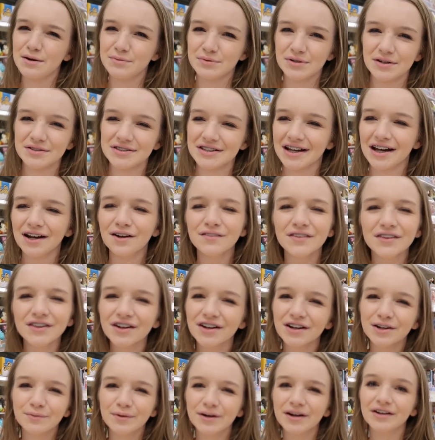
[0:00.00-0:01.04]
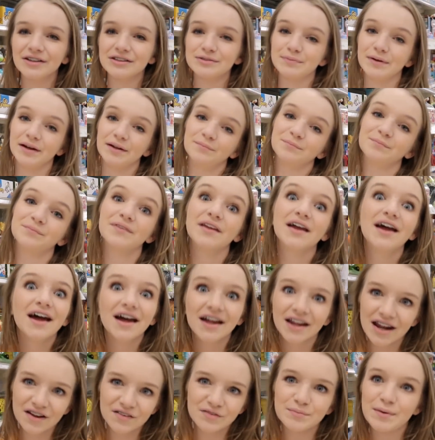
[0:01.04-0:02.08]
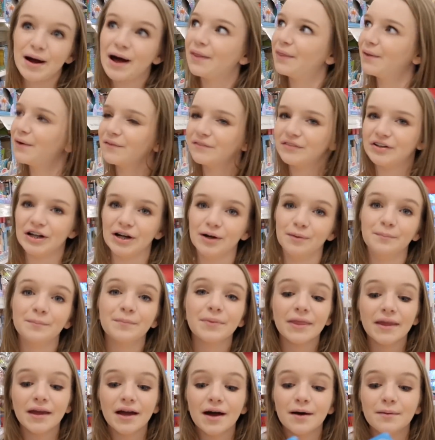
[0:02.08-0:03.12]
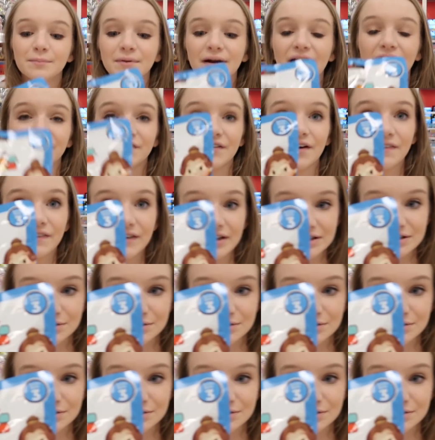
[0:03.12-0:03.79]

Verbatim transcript: see them. So I was like, I don't think they're anywhere else. But never mind, they're over here. But I found